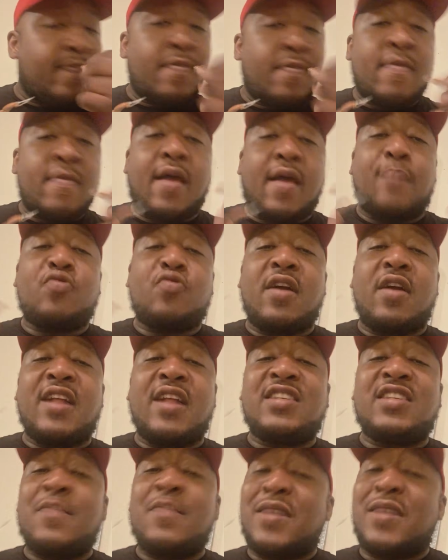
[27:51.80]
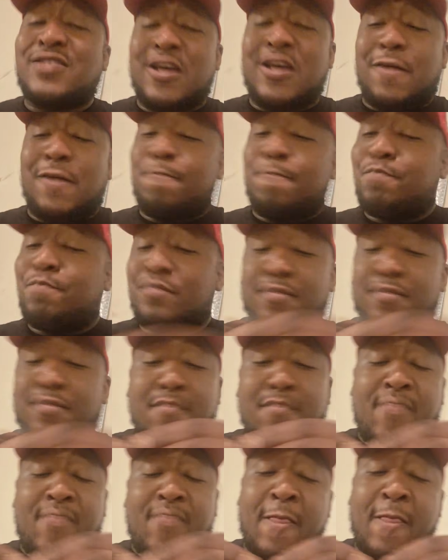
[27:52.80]
I'm trying not to take my time,
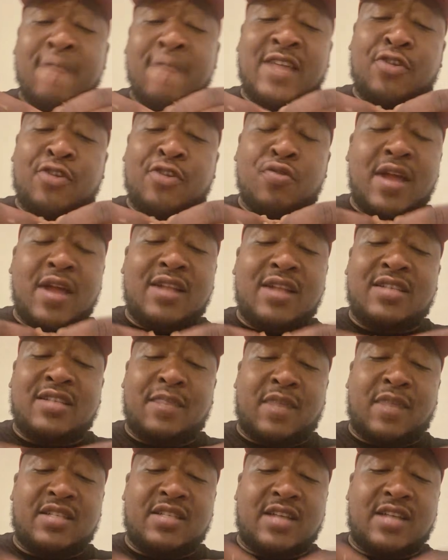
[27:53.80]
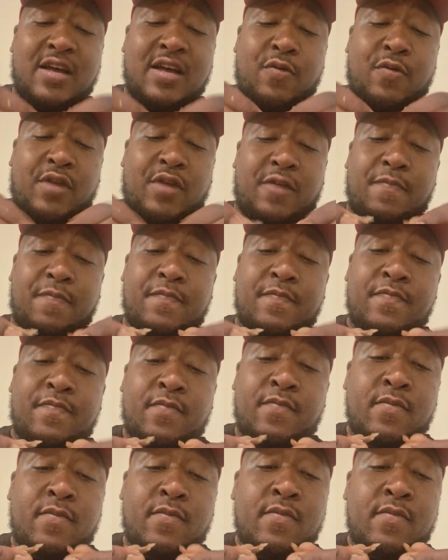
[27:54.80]
but I do like to take my time with it.
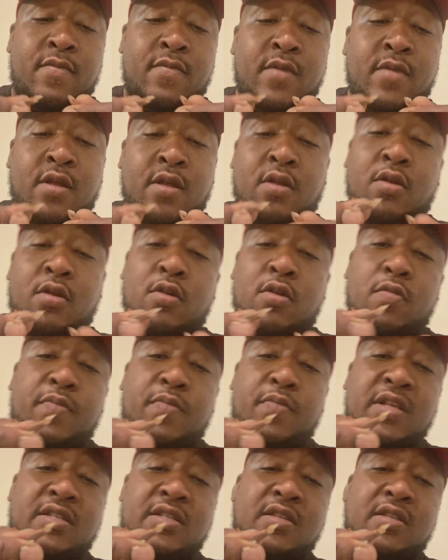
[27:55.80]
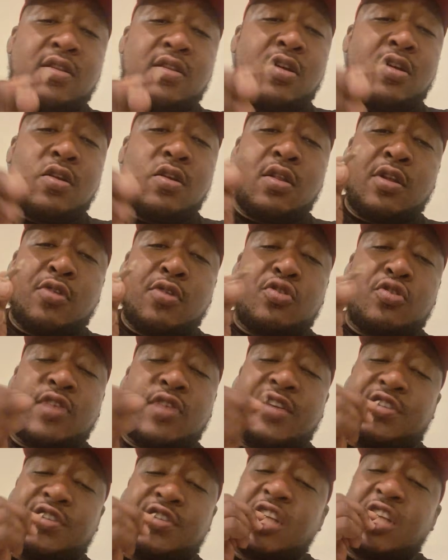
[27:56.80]
Little pieces, little
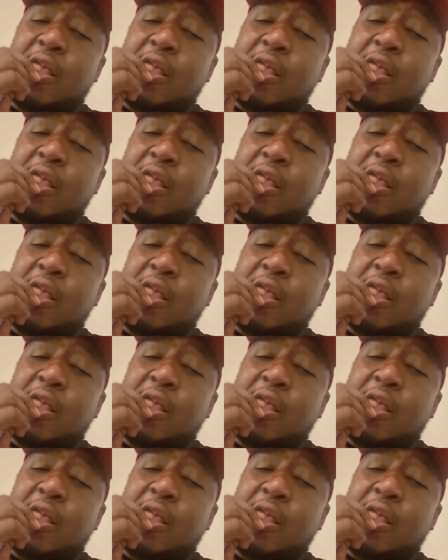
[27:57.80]
treasures.